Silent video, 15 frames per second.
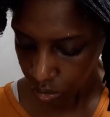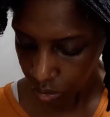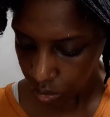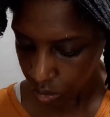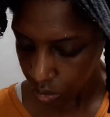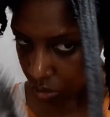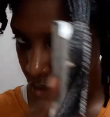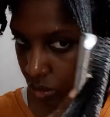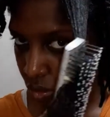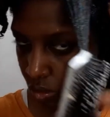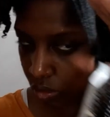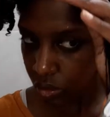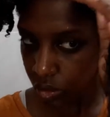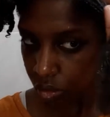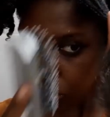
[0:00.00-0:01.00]
here
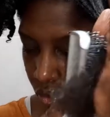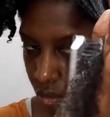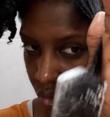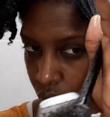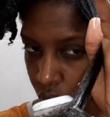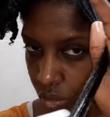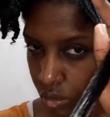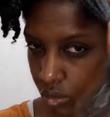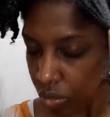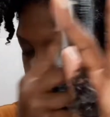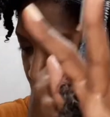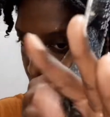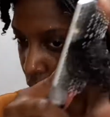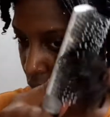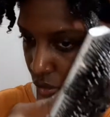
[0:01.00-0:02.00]
so that you guys
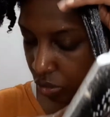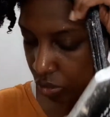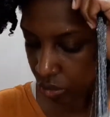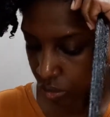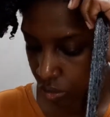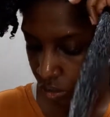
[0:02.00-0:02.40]
can get this